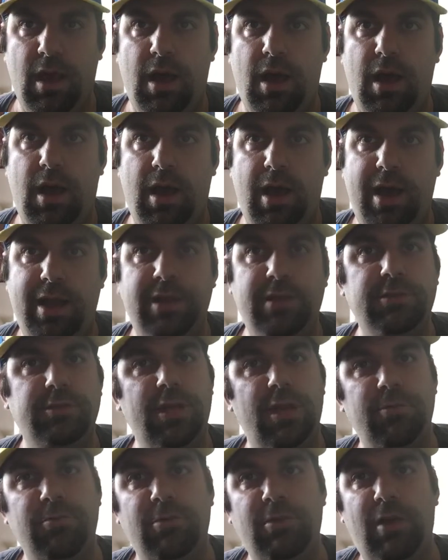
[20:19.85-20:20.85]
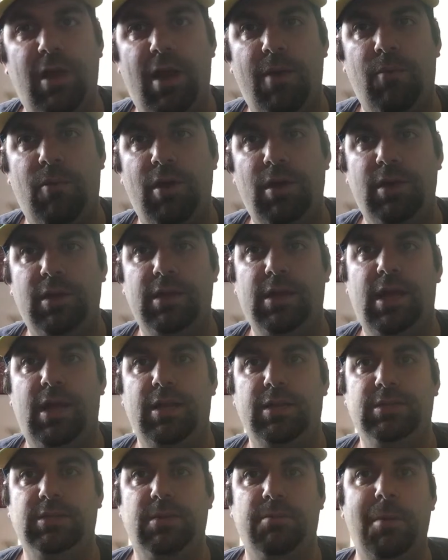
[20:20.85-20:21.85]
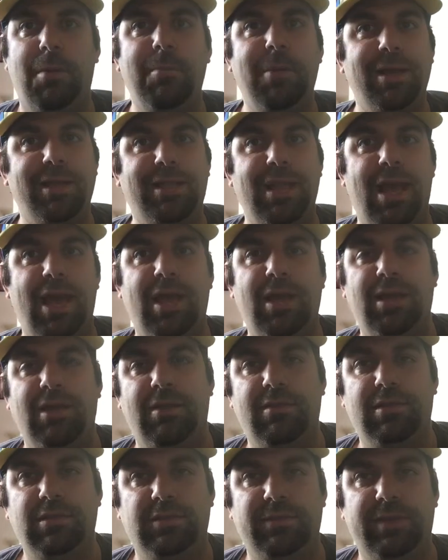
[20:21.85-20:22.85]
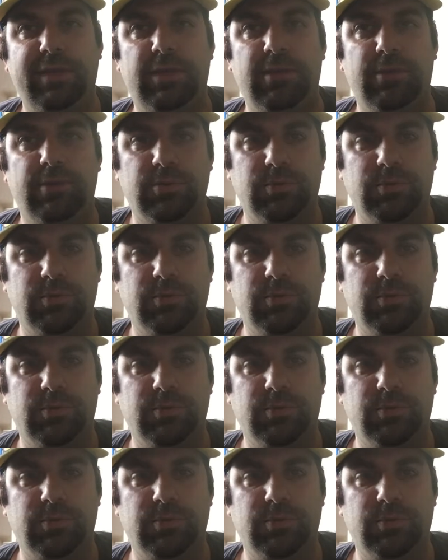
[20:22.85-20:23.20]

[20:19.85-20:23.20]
And in general, I wanted to kind of sum up my day in this video